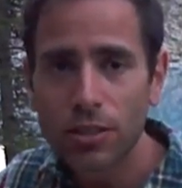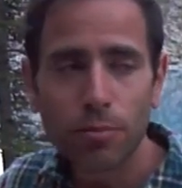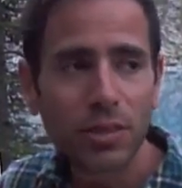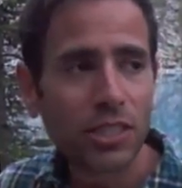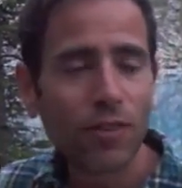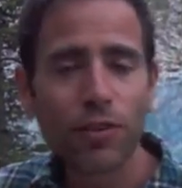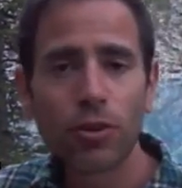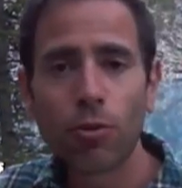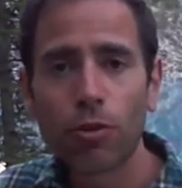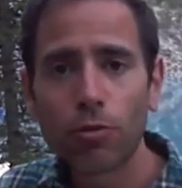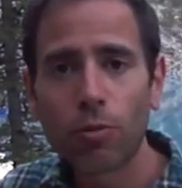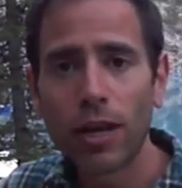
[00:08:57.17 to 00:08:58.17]
The Pacific
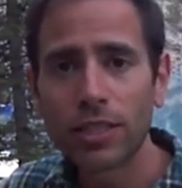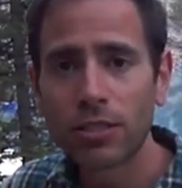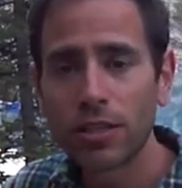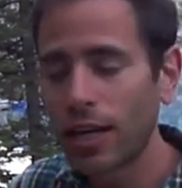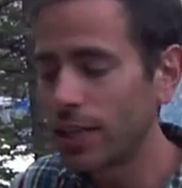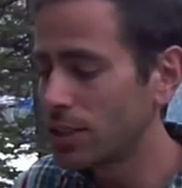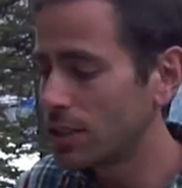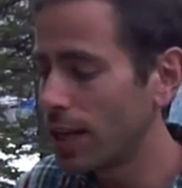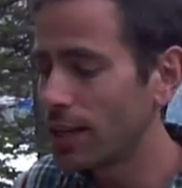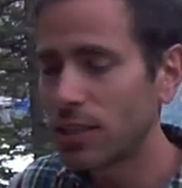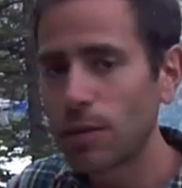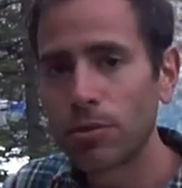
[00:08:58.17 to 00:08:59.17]
Northwest in the United
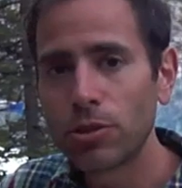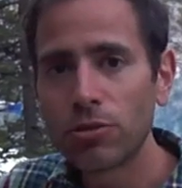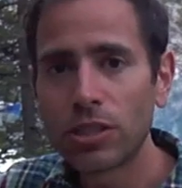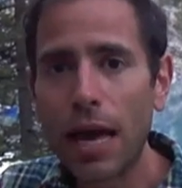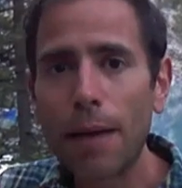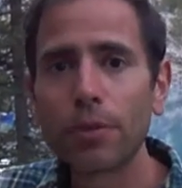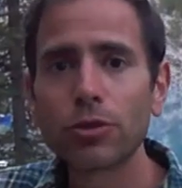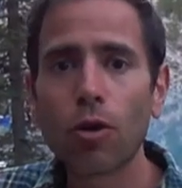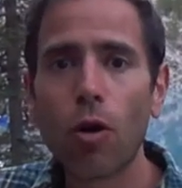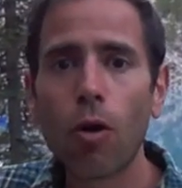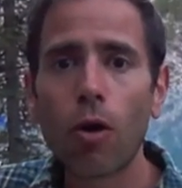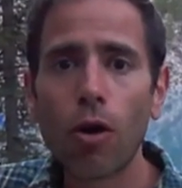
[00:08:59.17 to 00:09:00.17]
States, they produce apples
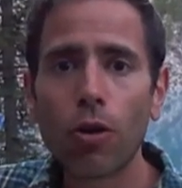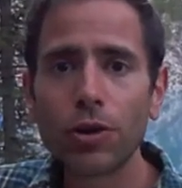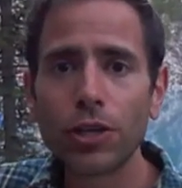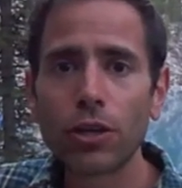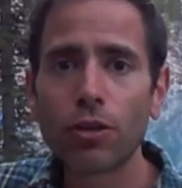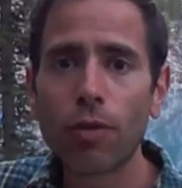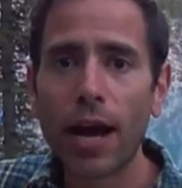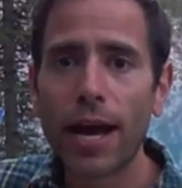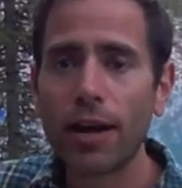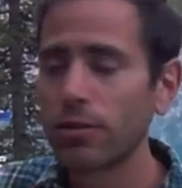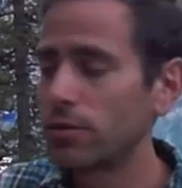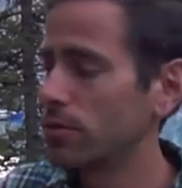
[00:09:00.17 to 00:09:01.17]
all year
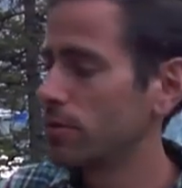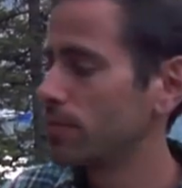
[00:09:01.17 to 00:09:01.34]
round.